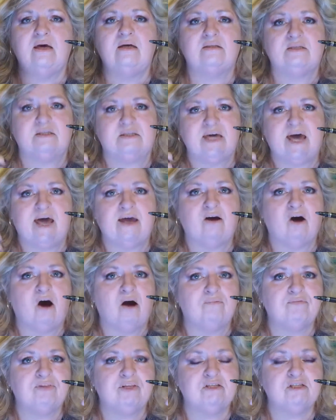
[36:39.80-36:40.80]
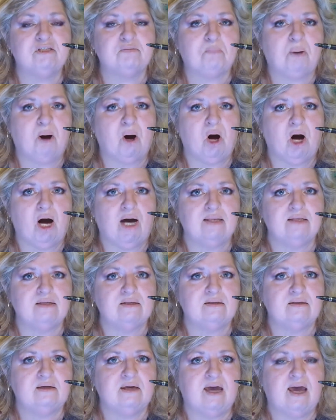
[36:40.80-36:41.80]
to take off the spot.
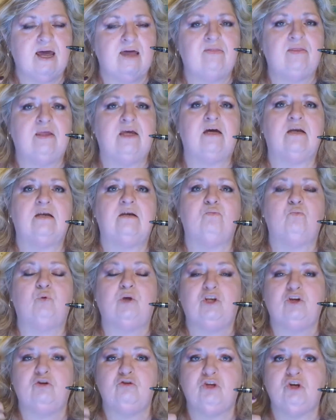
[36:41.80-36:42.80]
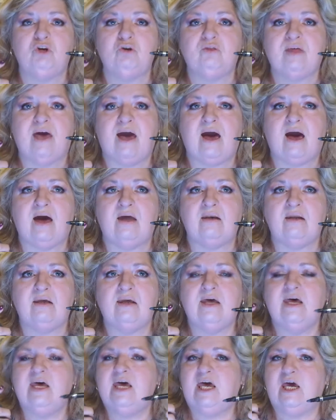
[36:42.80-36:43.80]
And then when you do that,
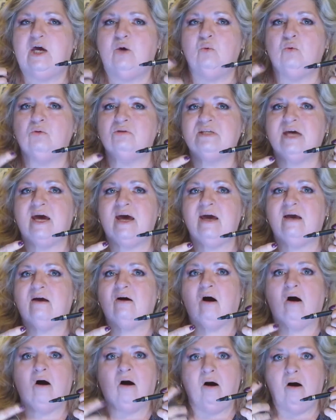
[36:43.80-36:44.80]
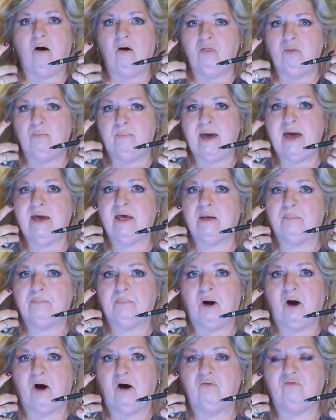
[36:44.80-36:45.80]
it will take all the makeup
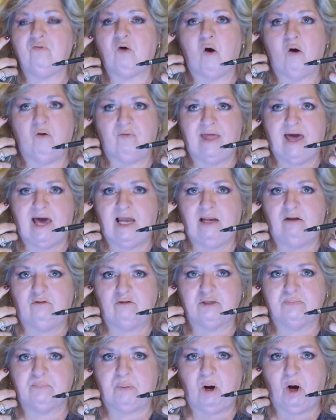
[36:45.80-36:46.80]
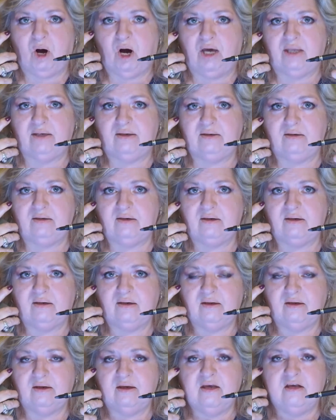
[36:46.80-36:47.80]
off on that little spot.
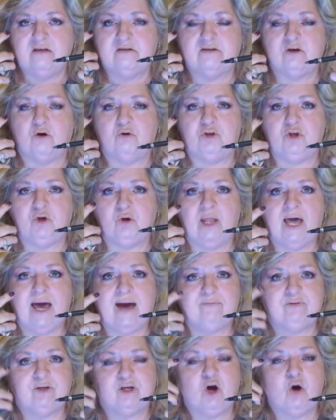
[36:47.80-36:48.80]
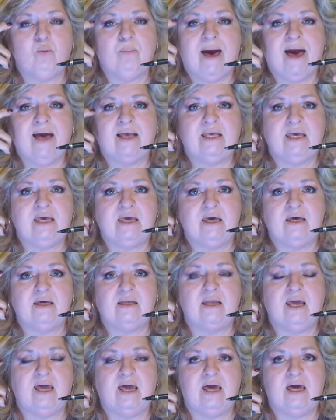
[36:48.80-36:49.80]
So you'll have to go back
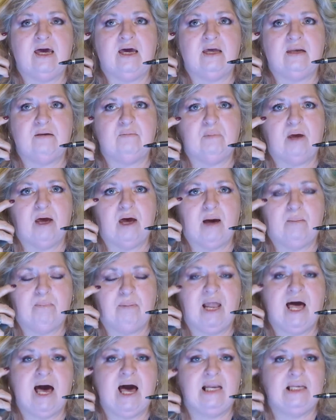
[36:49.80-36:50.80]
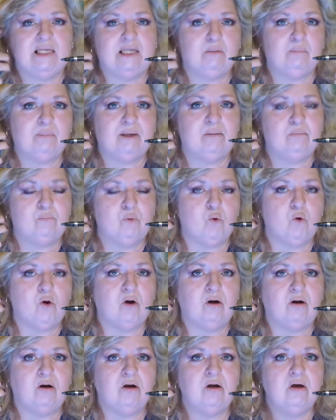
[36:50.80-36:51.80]
in and apply a little bit
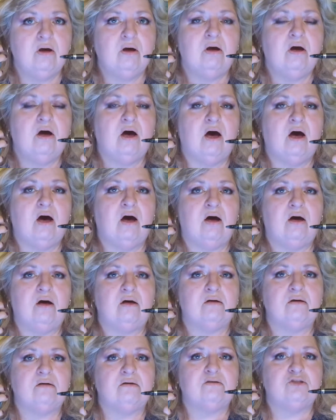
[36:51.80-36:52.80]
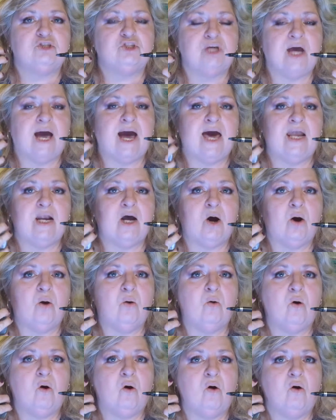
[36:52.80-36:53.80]
more uh,
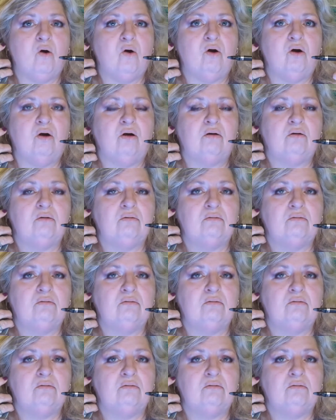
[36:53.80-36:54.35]
shadow or